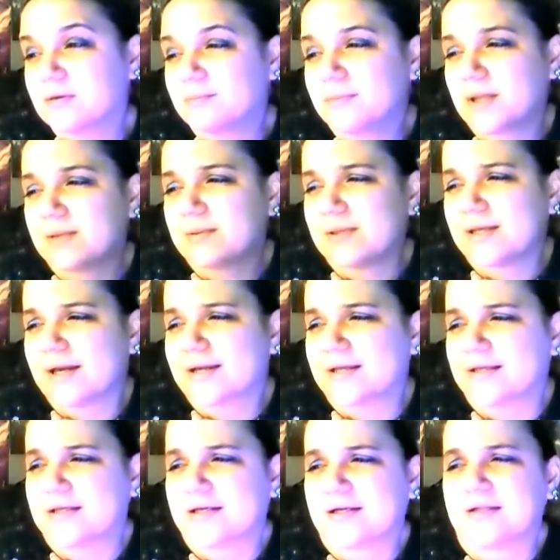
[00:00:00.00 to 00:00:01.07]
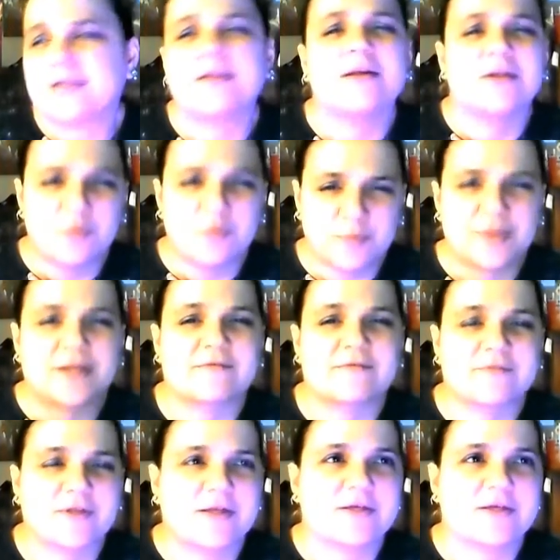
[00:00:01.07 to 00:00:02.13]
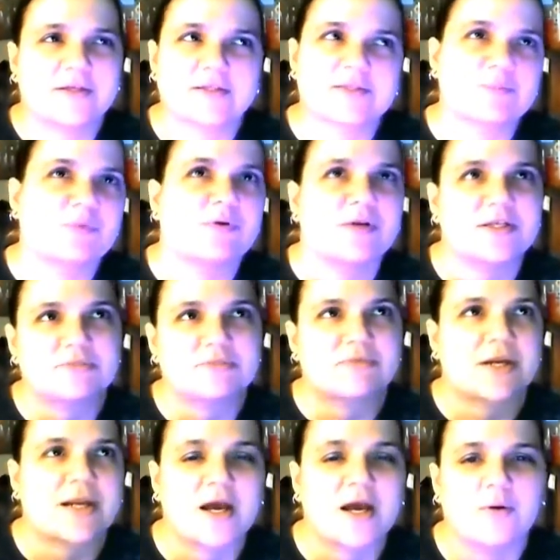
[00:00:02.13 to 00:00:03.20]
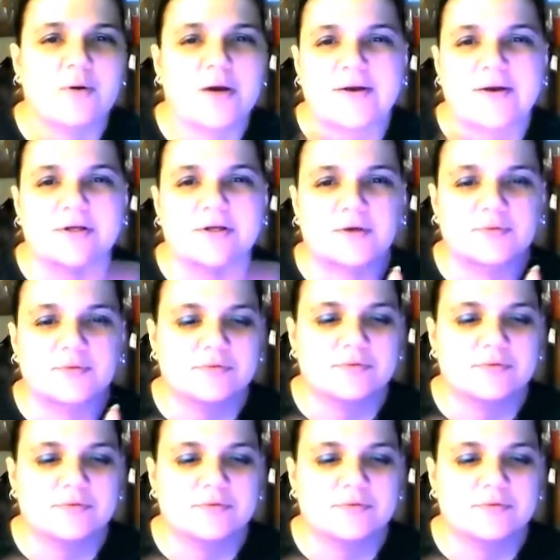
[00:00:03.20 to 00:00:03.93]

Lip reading: maybe I can get a little bit of, like, inspiration right now. I don't know.